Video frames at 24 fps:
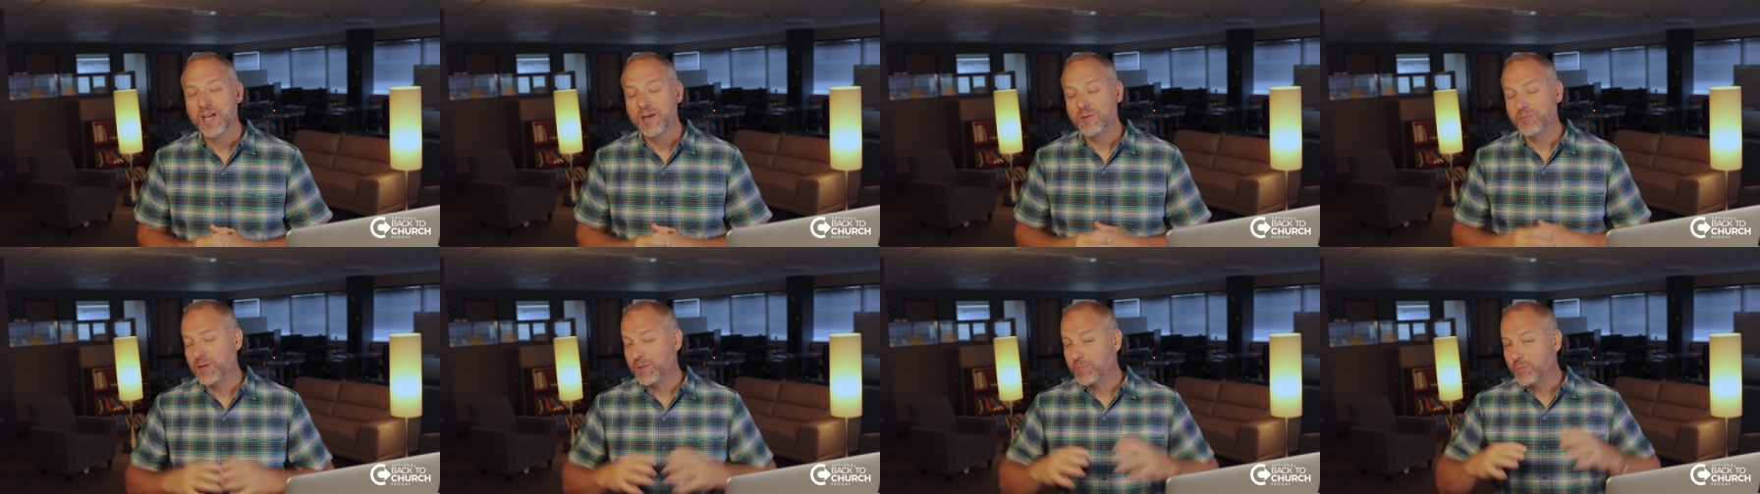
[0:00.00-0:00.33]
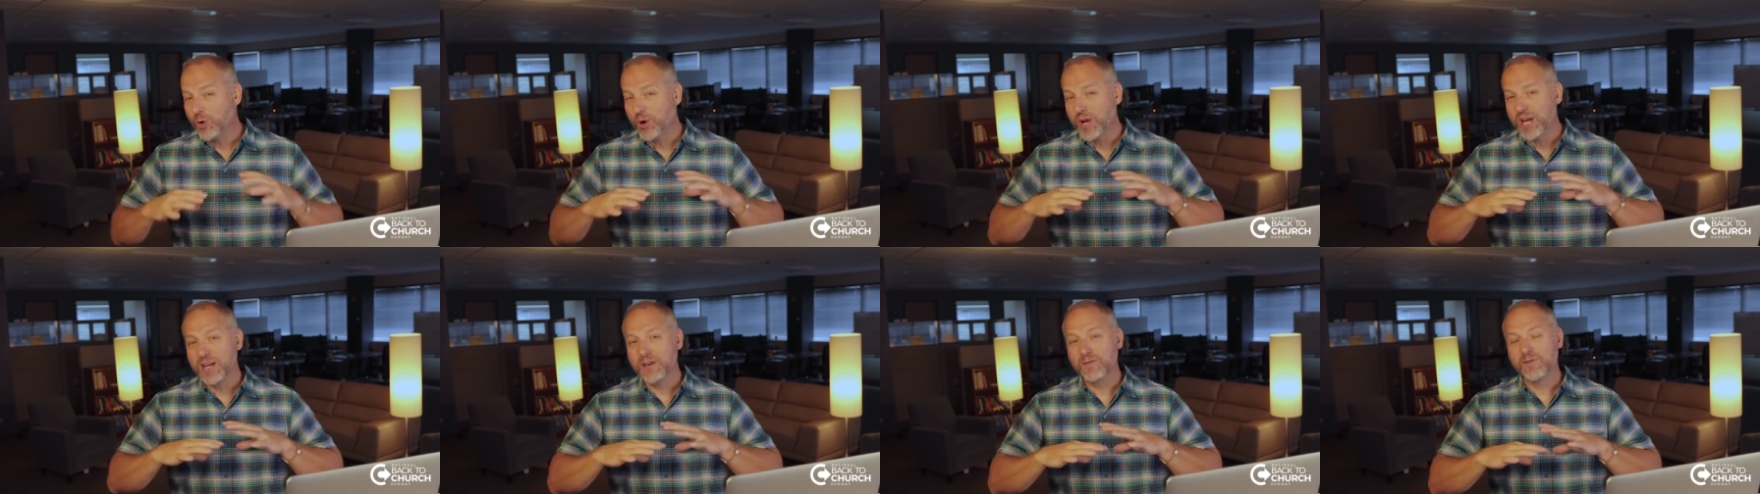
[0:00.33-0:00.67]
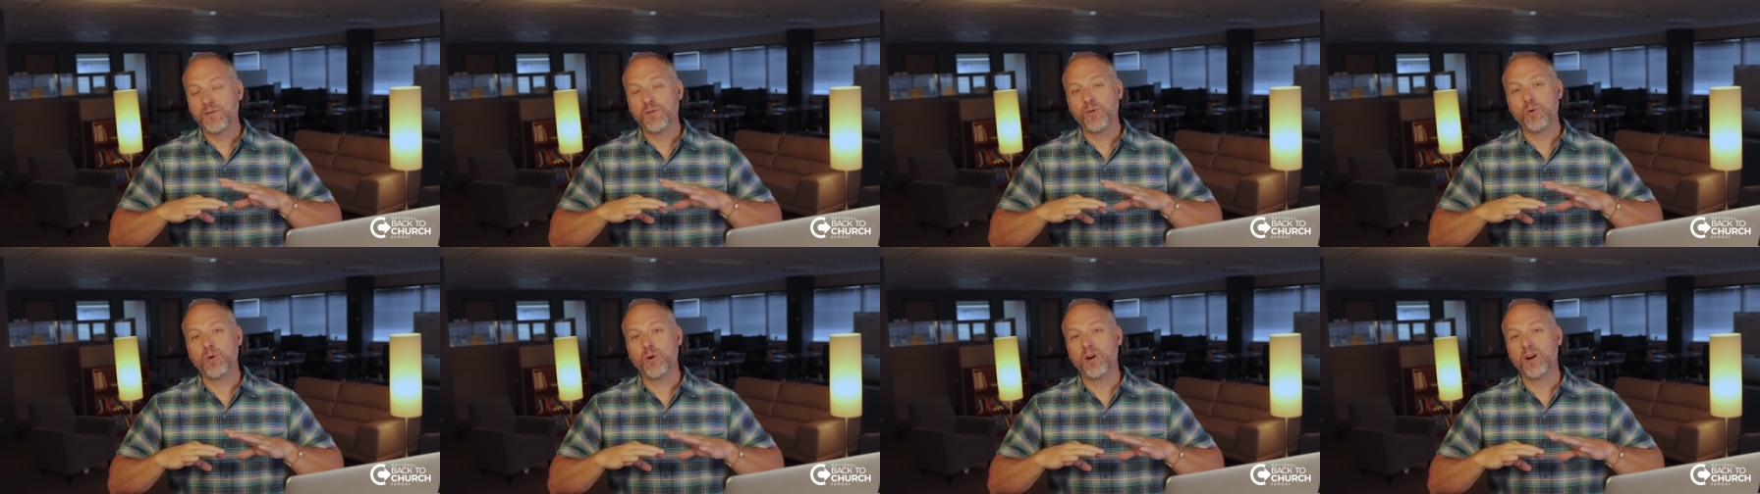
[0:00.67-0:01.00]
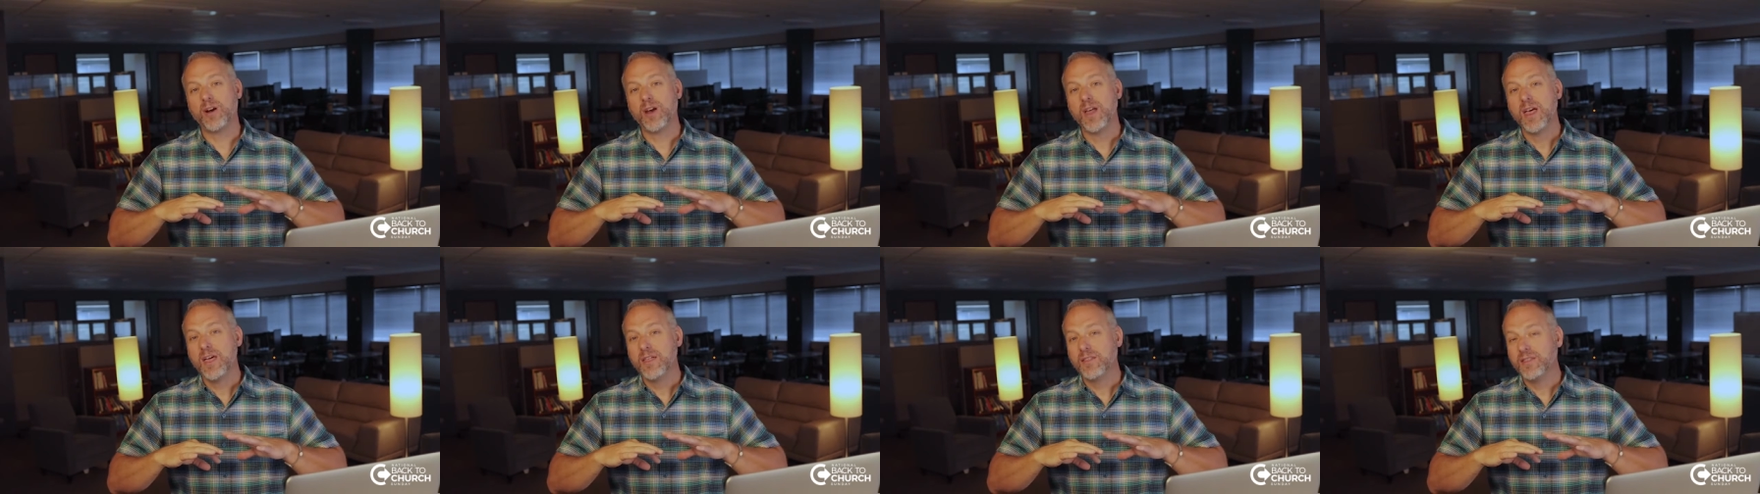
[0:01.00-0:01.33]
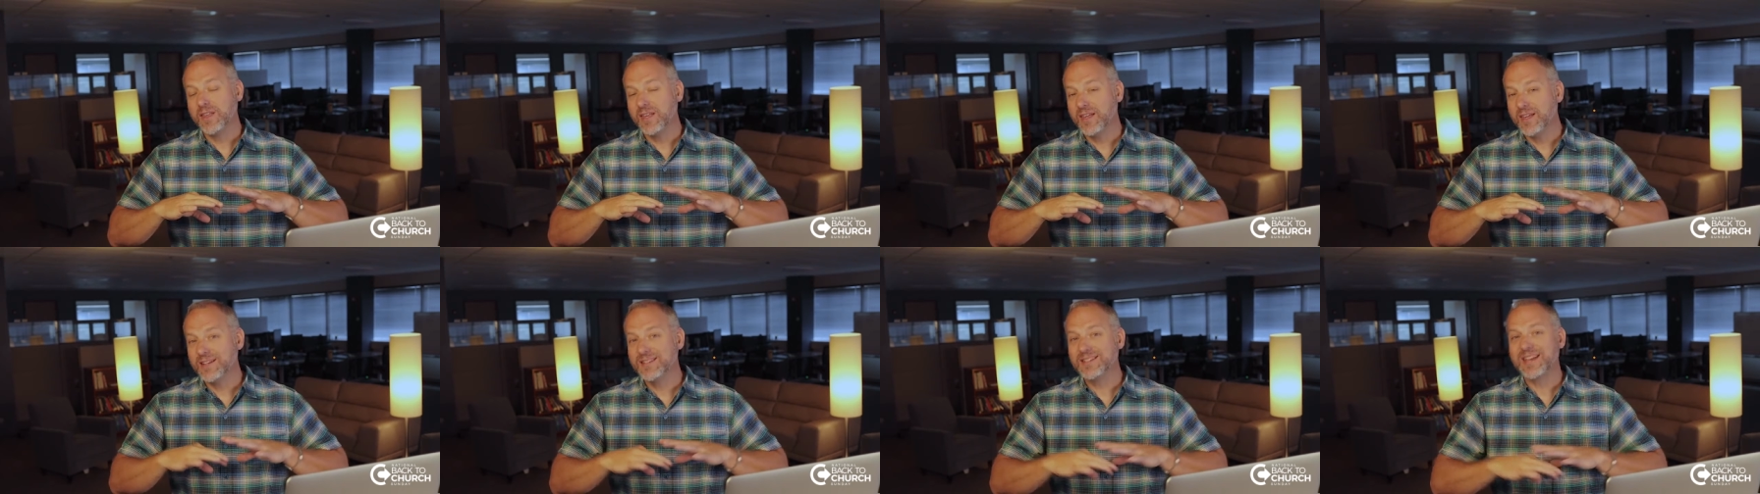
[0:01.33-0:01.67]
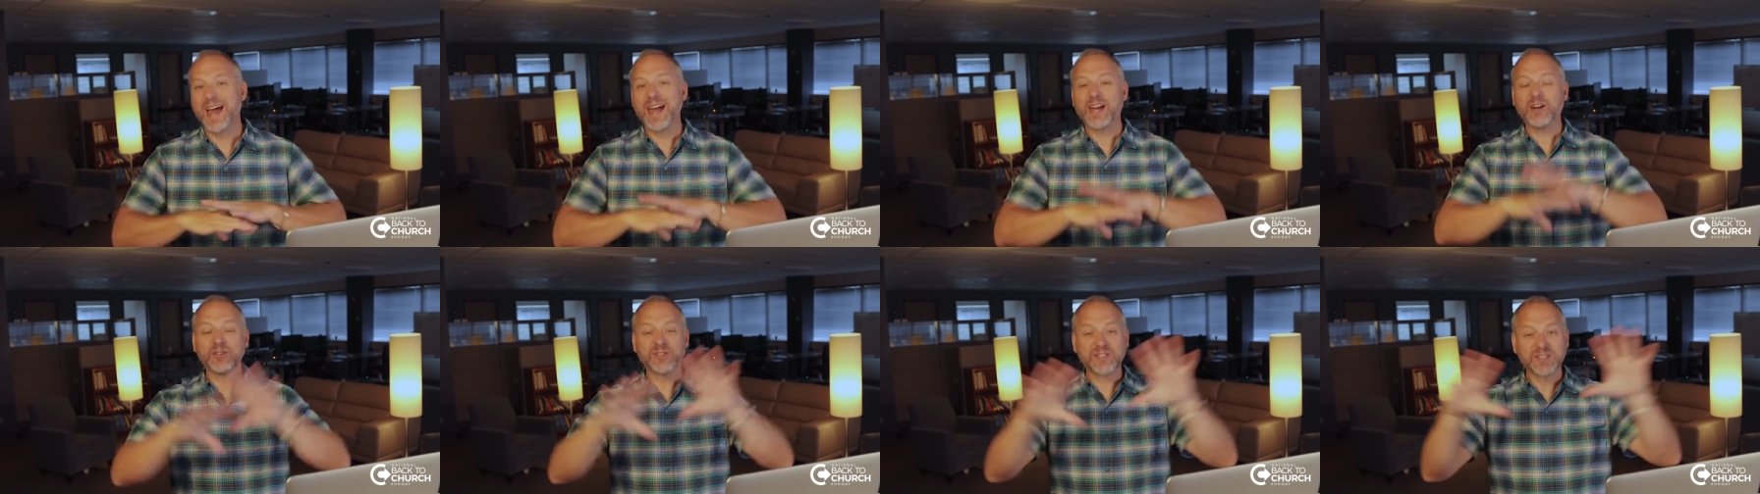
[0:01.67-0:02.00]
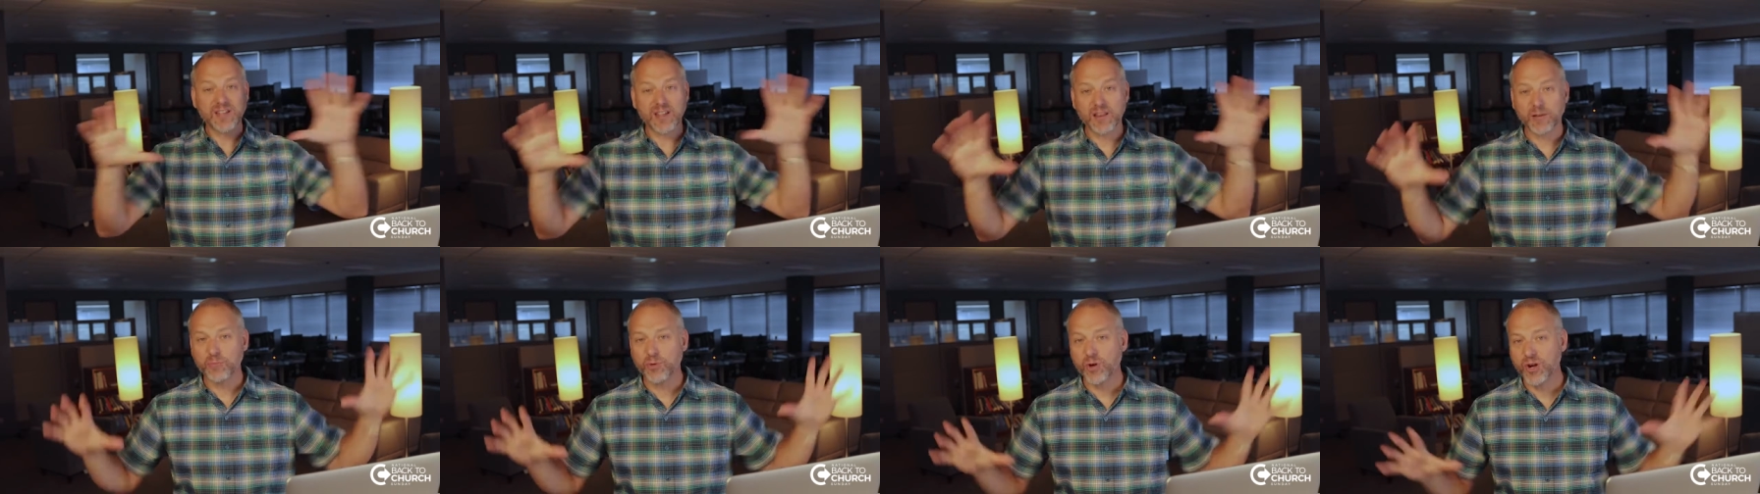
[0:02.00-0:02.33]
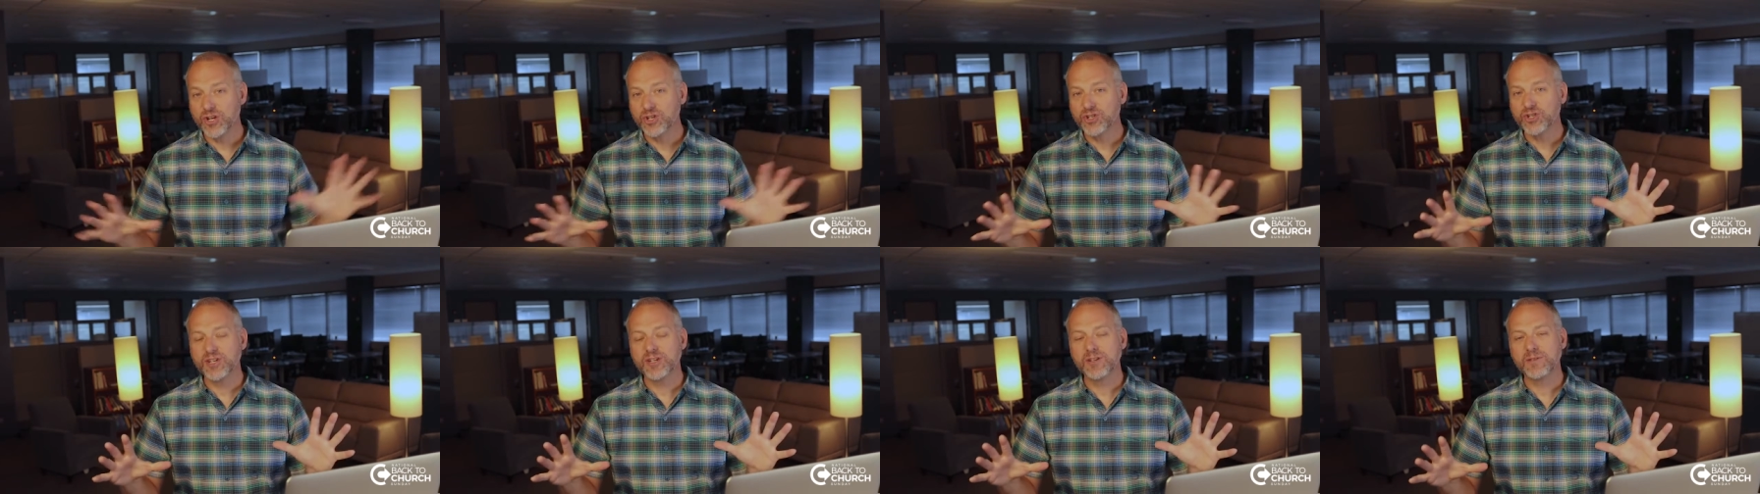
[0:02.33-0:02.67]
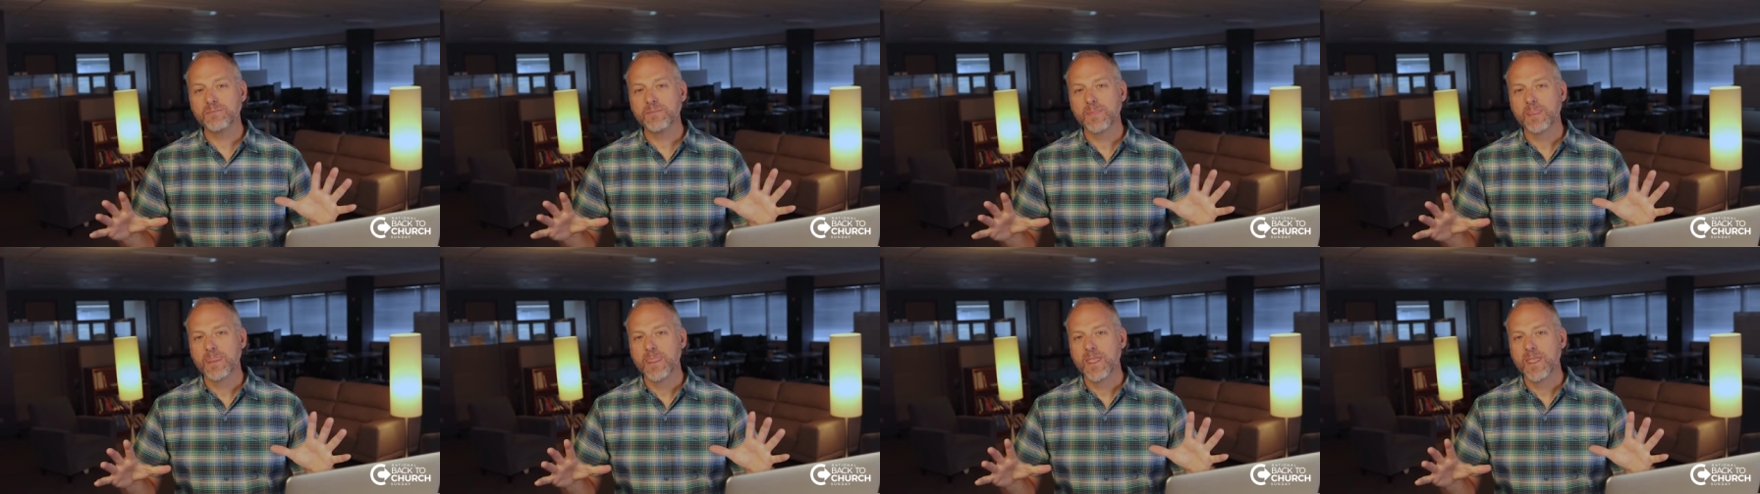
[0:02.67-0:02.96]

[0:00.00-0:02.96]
Be praying for the entire celebration,